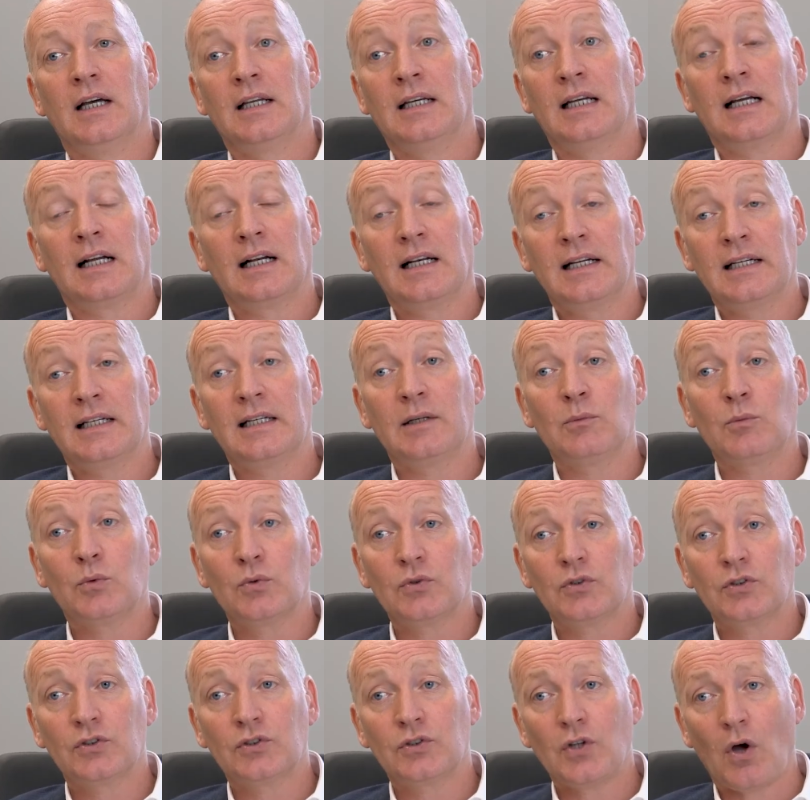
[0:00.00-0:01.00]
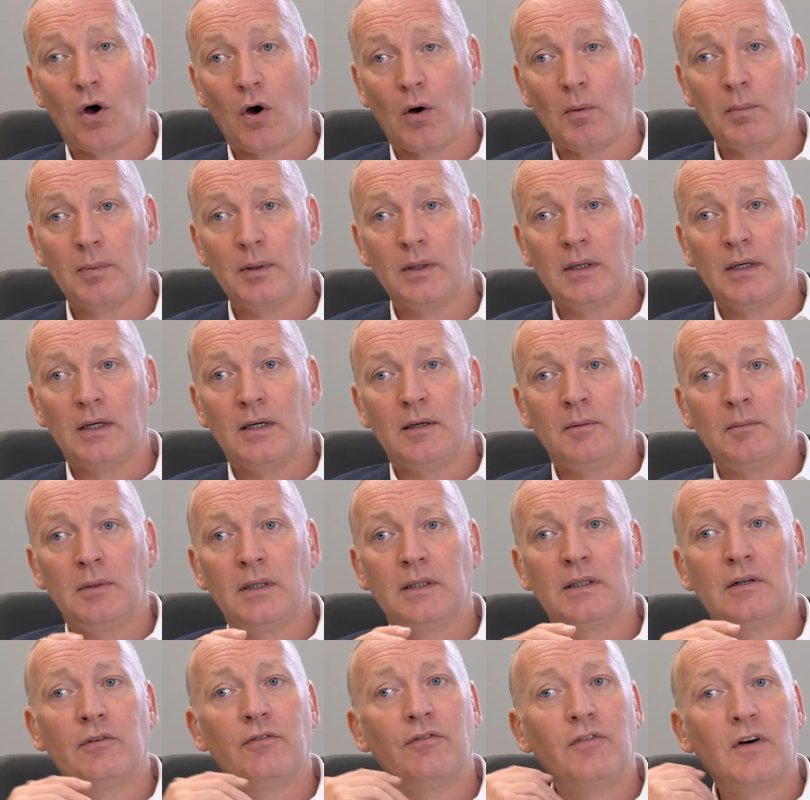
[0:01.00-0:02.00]
and their clicking will stop,
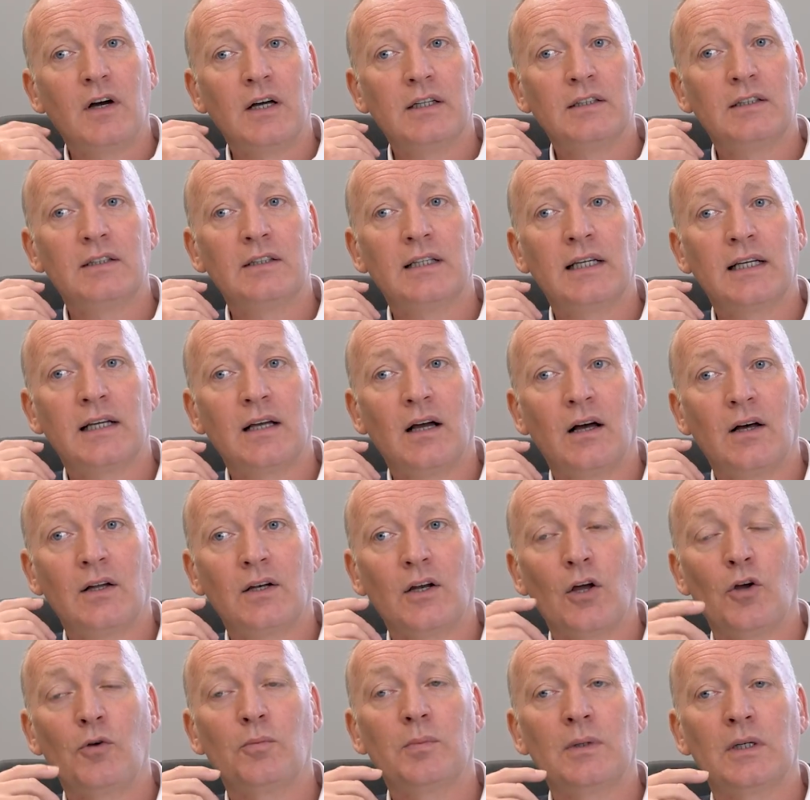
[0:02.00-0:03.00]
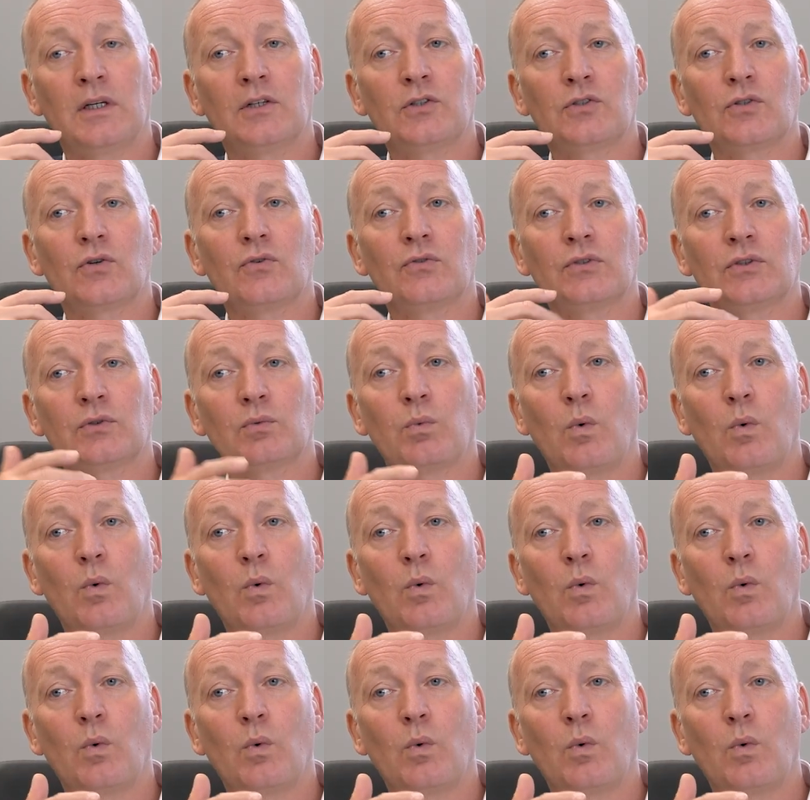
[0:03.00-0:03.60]
but they'll find that they can't open their jaw as